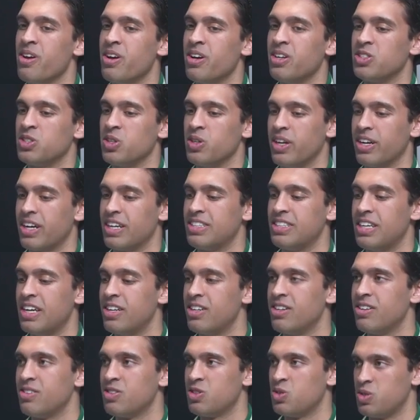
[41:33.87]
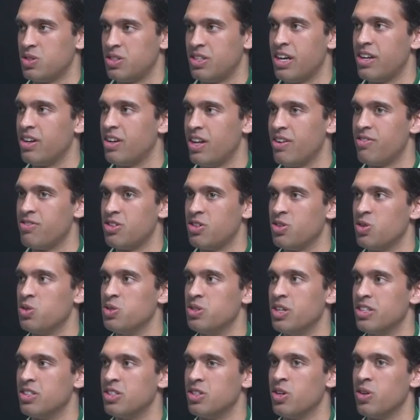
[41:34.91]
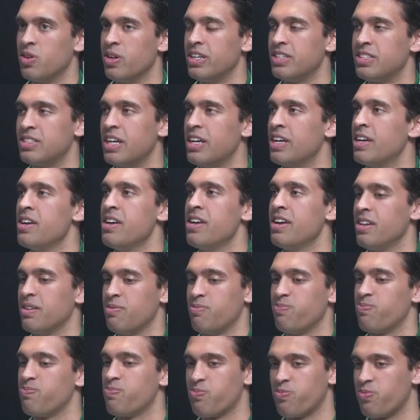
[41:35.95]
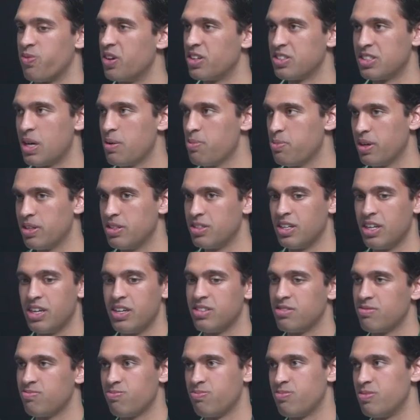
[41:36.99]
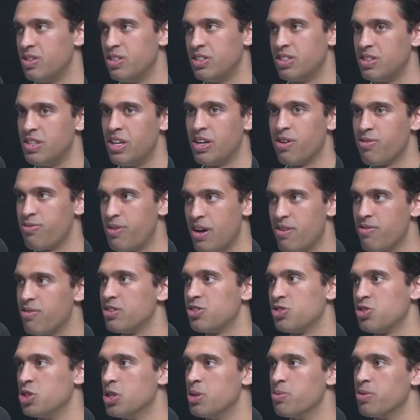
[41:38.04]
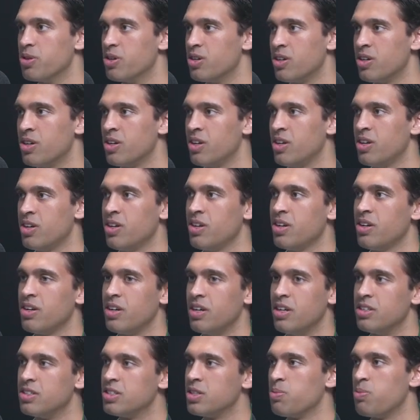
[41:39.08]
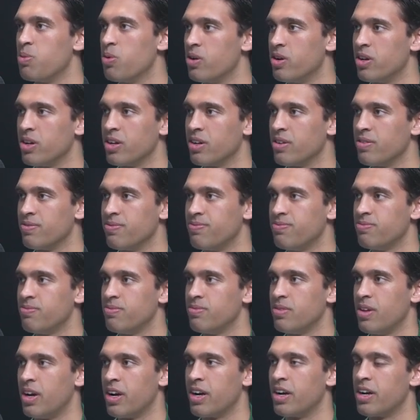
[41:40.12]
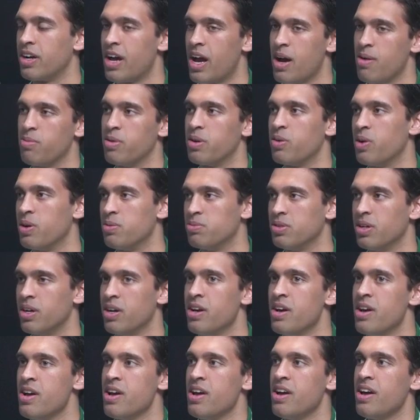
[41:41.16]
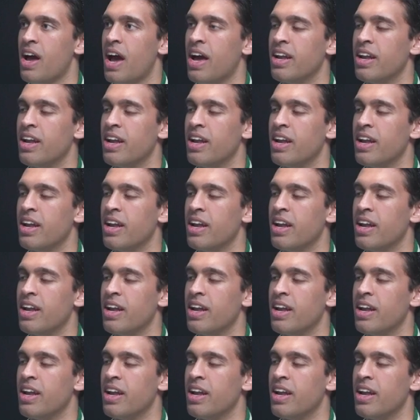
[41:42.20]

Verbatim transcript: so like a 10 10 11 year old who doesn't know let's say for example let's say their favorite streamer is supporting like mm. a mm-hmm. gambling website, yeah.